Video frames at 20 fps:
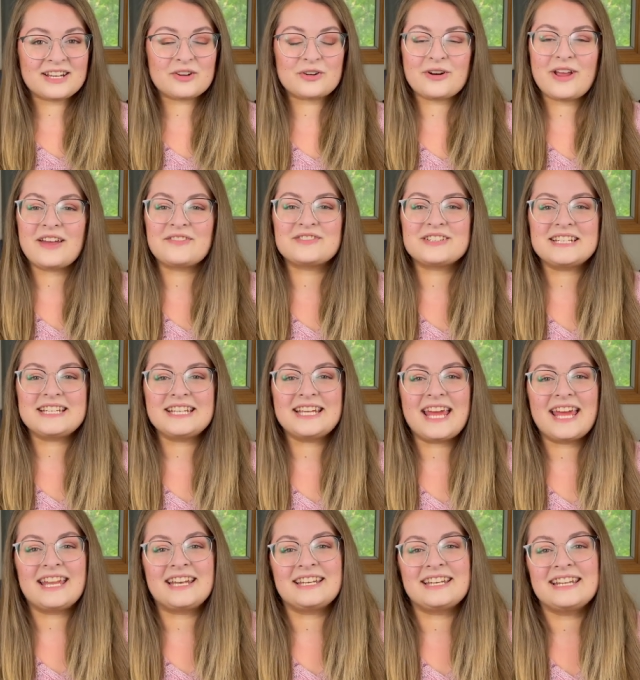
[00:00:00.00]
crafty,
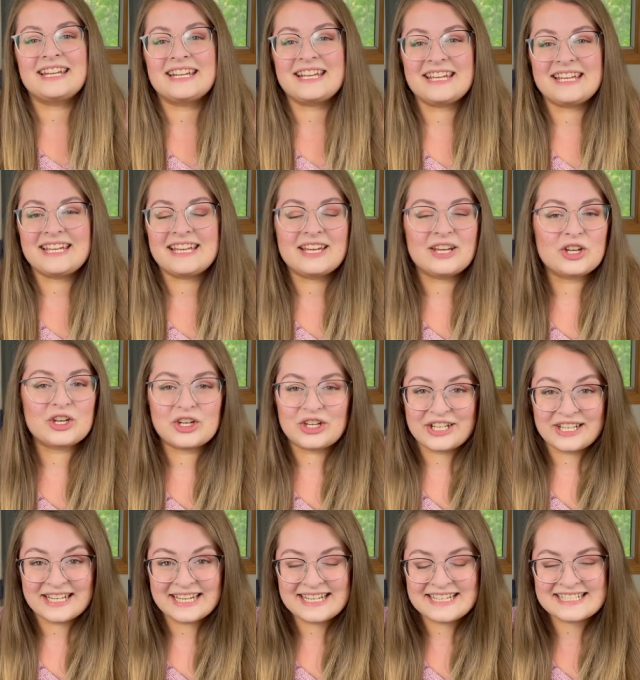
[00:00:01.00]
and nitty
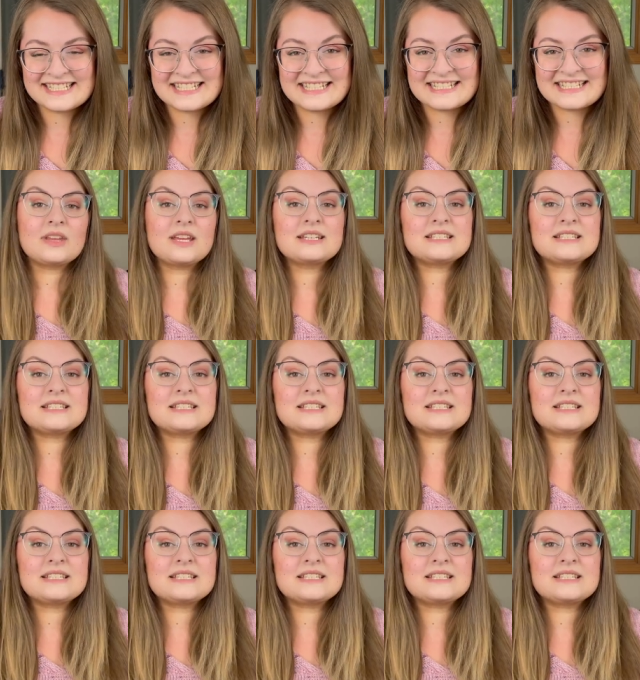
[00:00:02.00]
goodness.